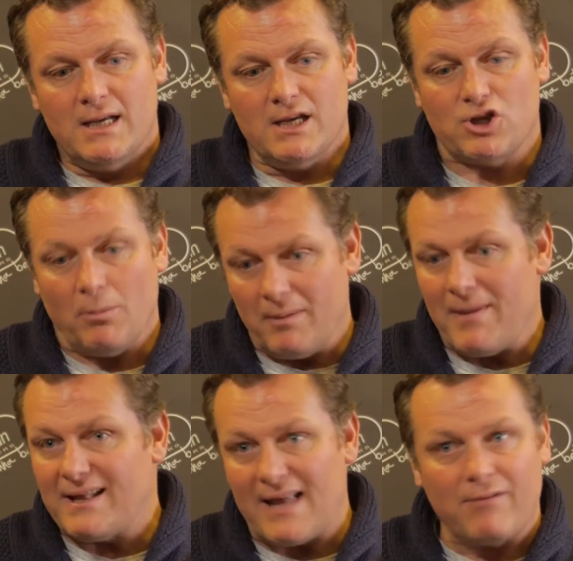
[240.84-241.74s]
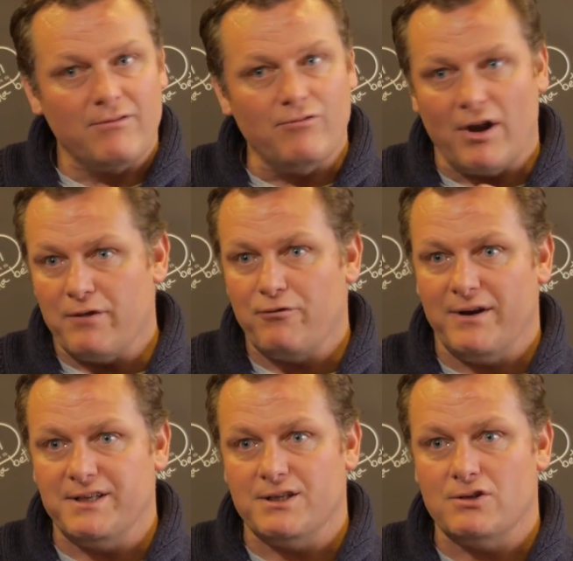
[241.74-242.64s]
You supplement that around the
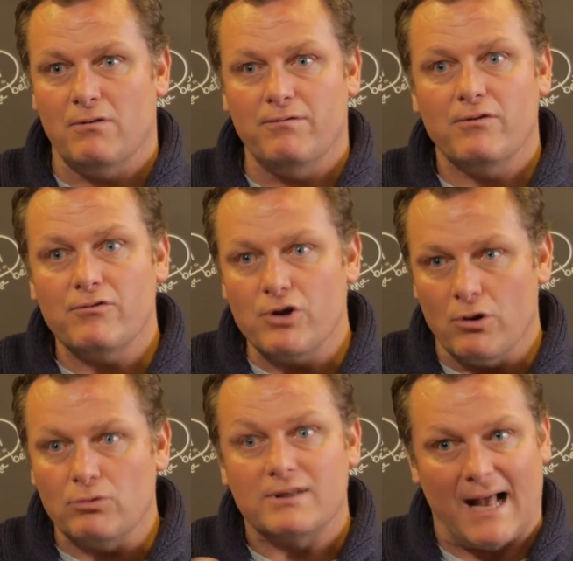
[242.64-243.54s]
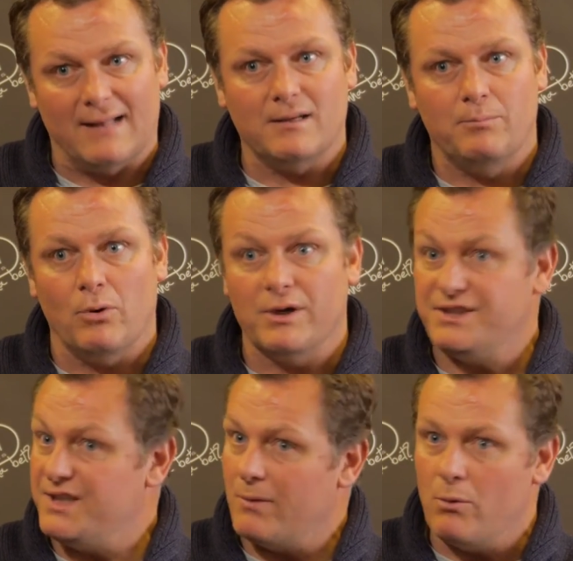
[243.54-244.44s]
fringes of, you know, talented boys.
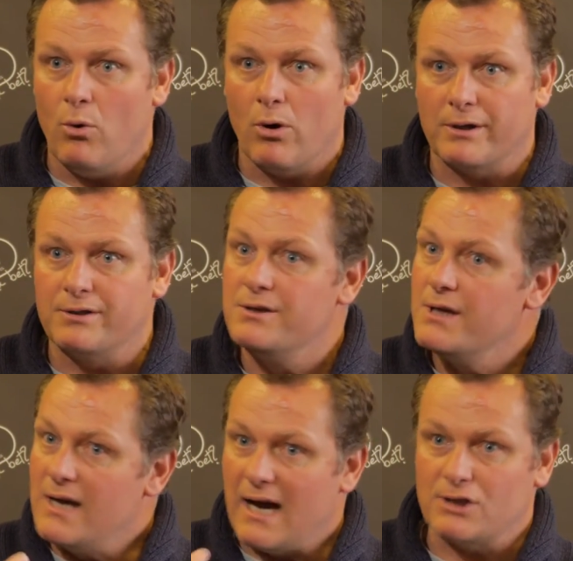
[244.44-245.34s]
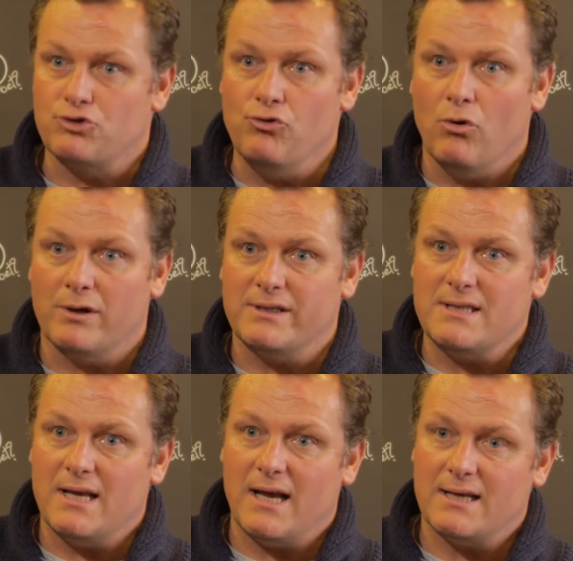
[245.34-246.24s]
Jimmy Ward has grown as
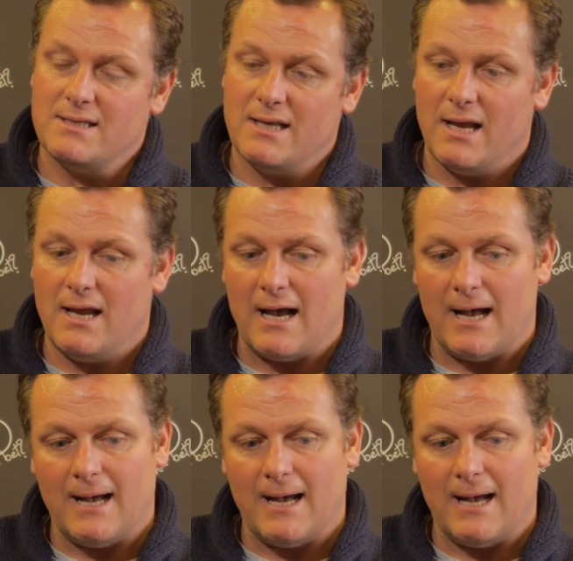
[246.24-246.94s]
the